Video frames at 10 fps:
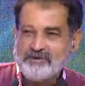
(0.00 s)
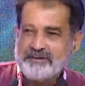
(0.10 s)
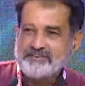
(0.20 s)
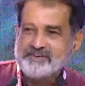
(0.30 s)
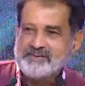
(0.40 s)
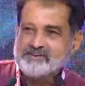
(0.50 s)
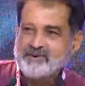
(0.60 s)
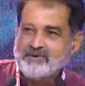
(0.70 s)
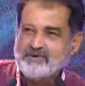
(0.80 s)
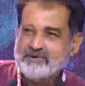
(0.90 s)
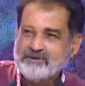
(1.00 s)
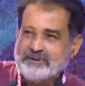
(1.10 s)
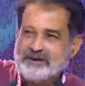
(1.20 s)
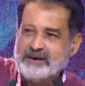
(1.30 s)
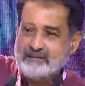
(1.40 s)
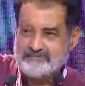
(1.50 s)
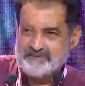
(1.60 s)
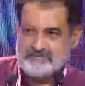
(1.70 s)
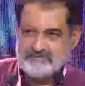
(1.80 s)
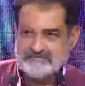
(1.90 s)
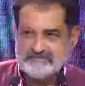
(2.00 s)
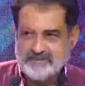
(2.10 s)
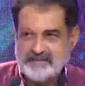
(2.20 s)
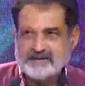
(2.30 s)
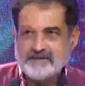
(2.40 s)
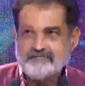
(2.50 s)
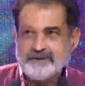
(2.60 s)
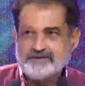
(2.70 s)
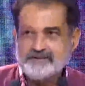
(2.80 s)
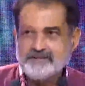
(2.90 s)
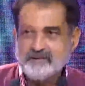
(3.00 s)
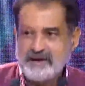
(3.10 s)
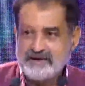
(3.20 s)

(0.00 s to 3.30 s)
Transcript: street all the way up, like inflation in the United